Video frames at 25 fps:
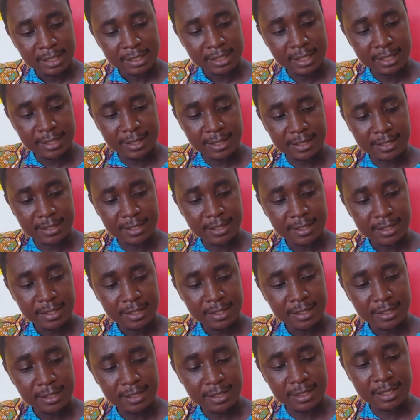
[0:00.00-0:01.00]
This is
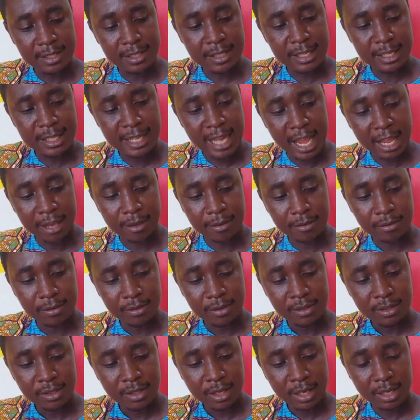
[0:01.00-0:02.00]
C9,
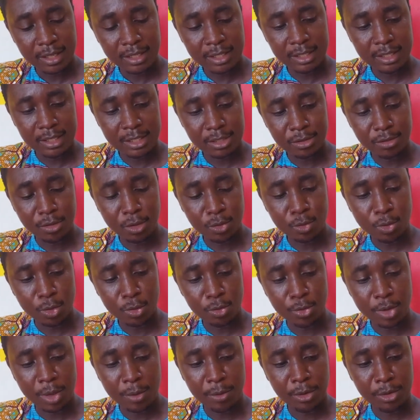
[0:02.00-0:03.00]
and this is not
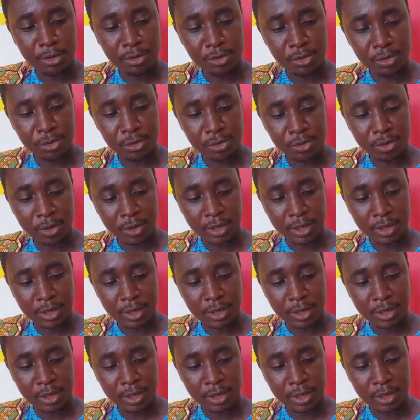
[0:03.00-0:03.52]
what we are going to use.